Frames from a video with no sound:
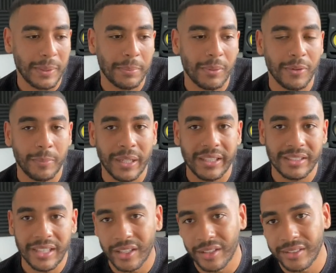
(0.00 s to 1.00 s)
people who've been
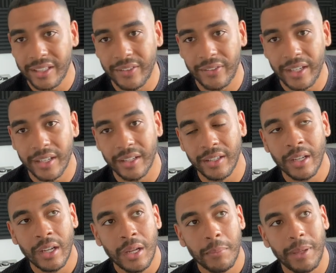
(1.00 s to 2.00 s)
seen on T V, and
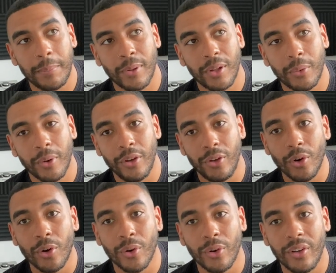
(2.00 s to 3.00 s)
people who are
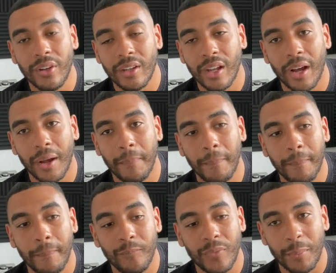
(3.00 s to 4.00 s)
known um,